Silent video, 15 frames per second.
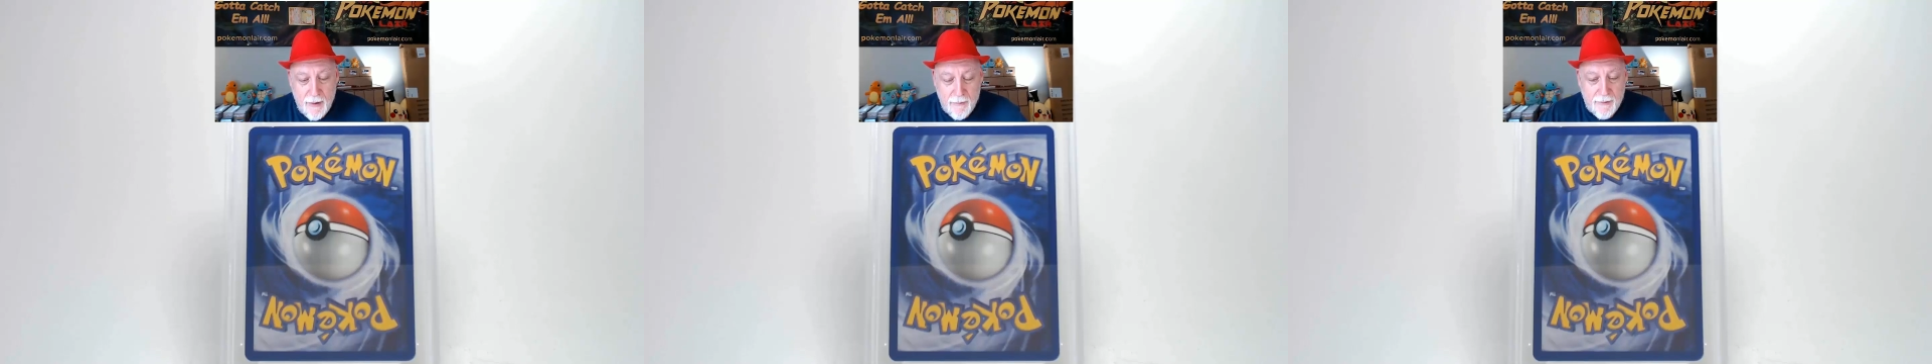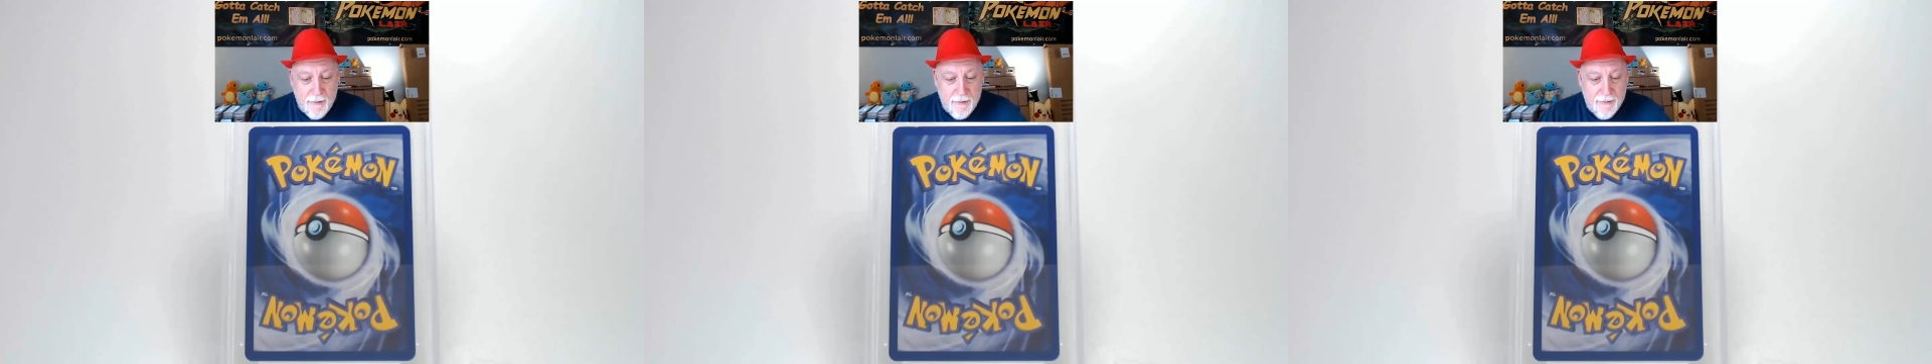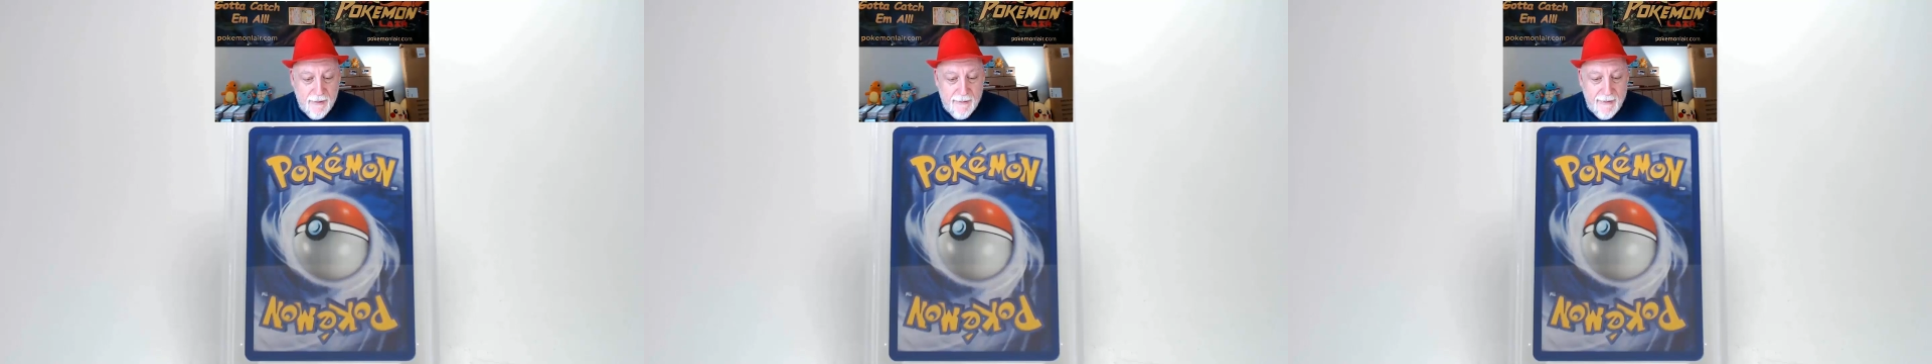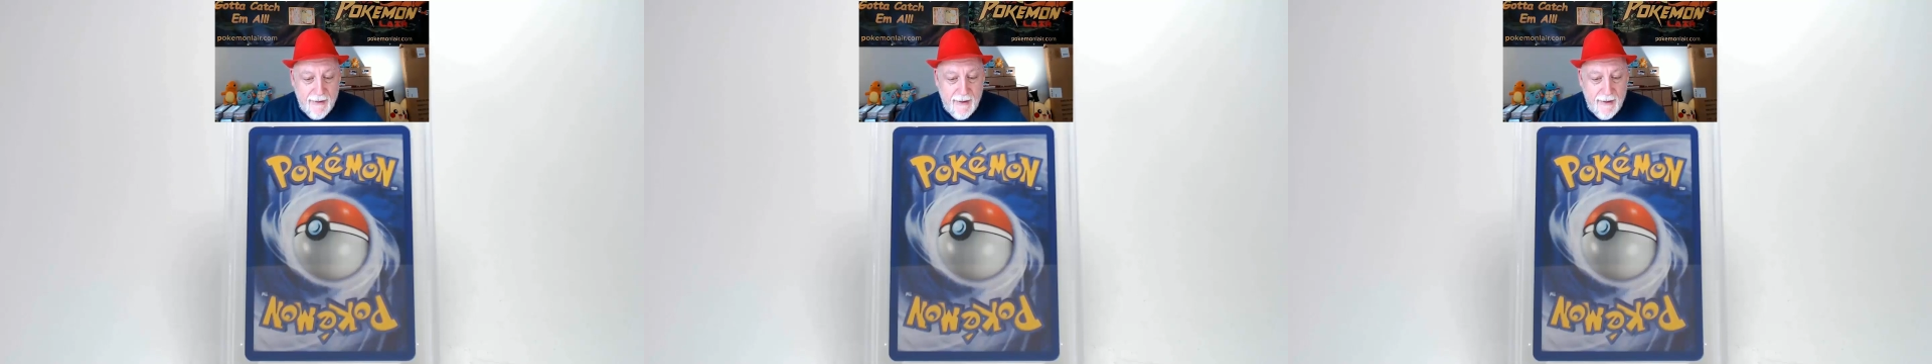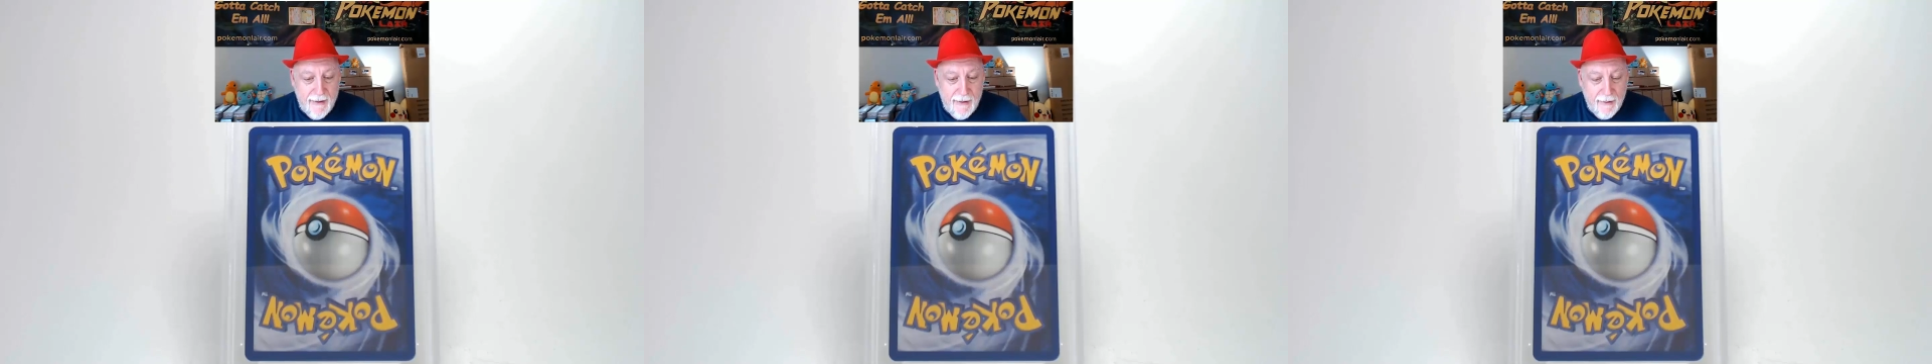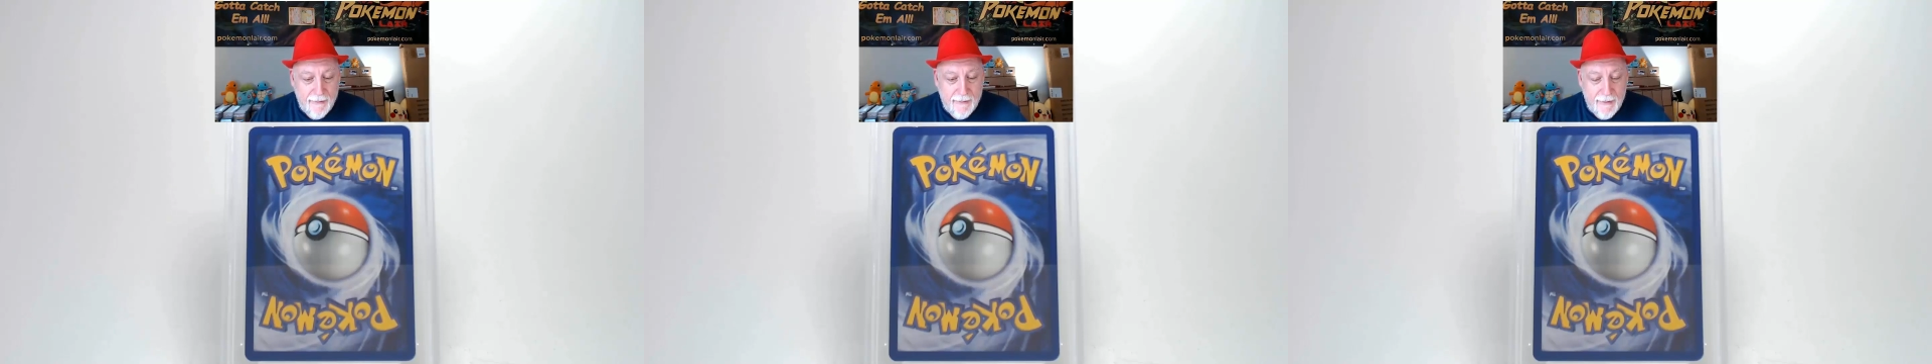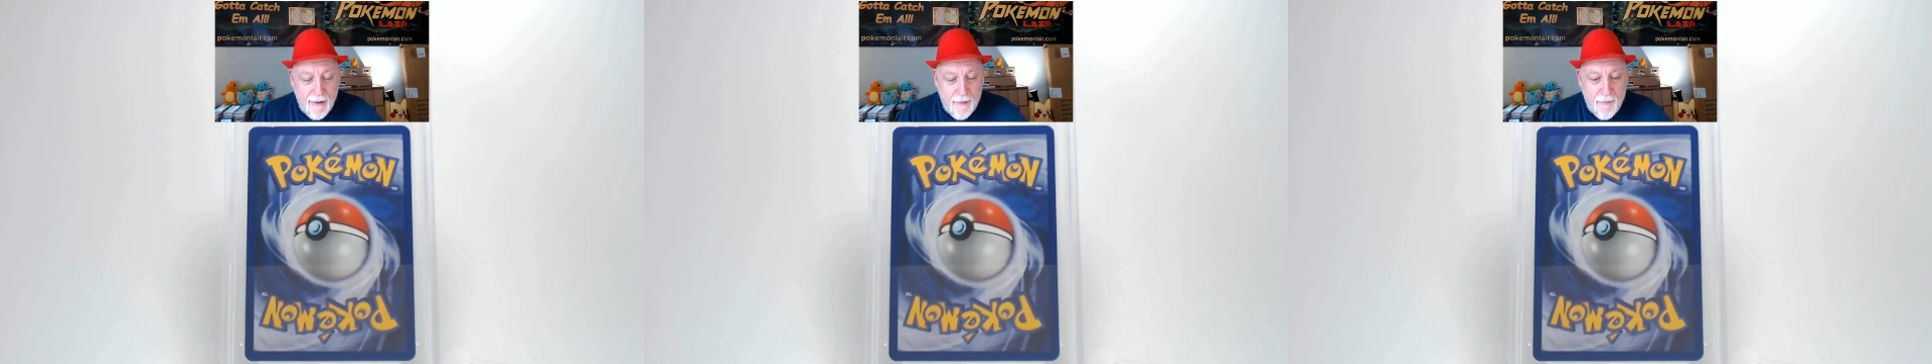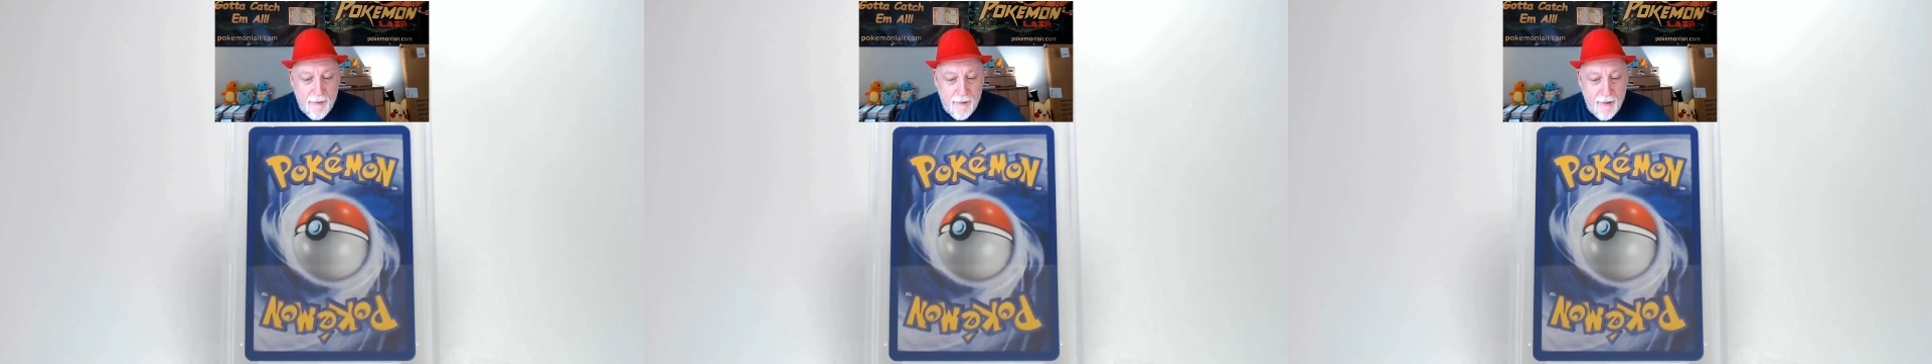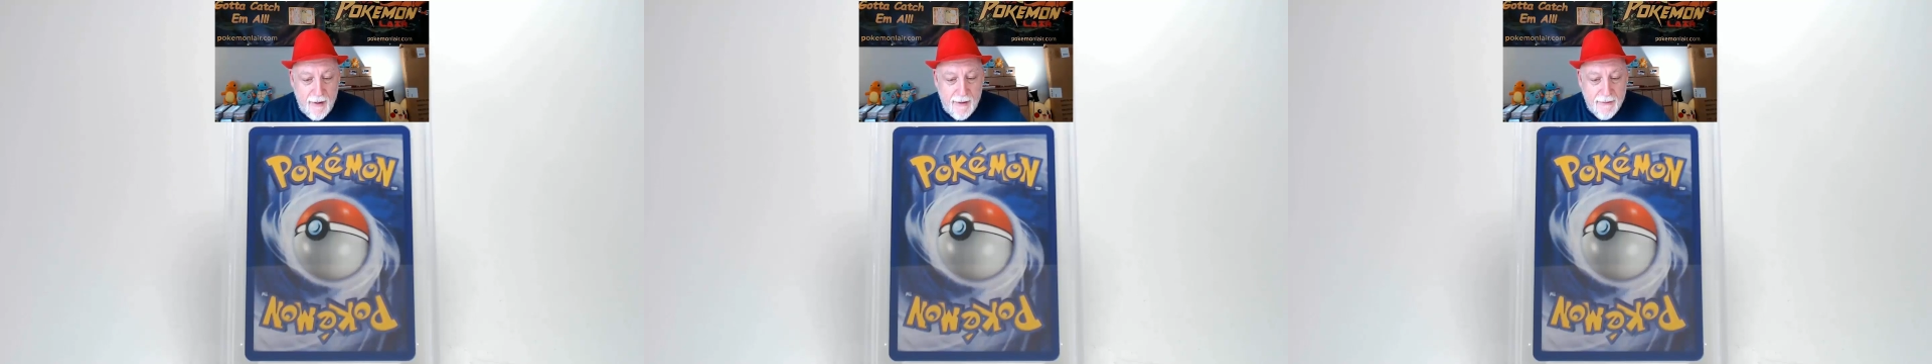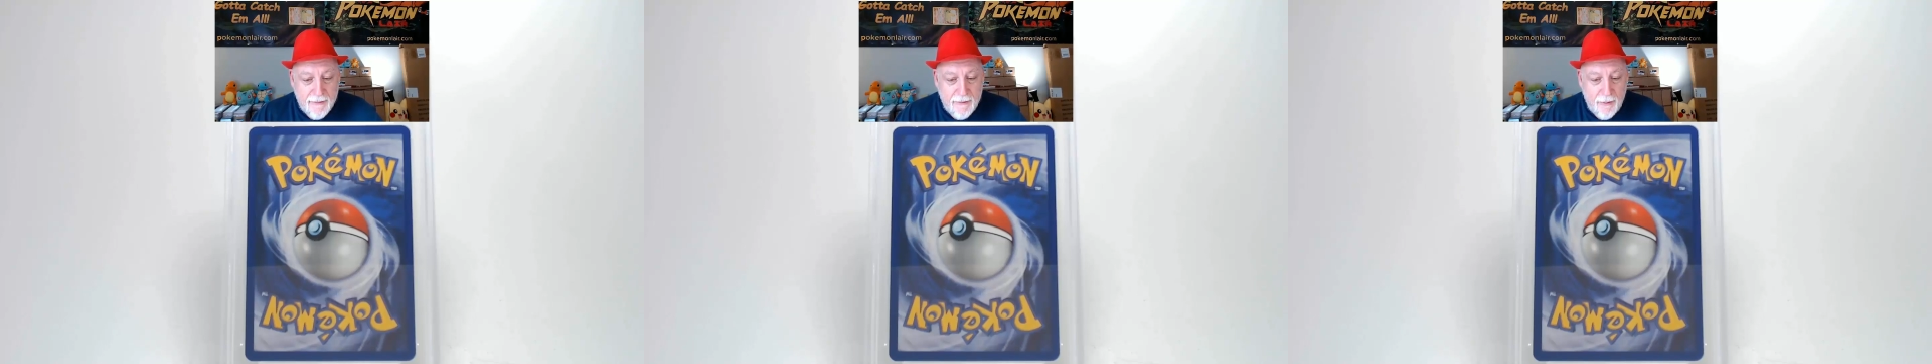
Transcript: but there's a ding on the upper edge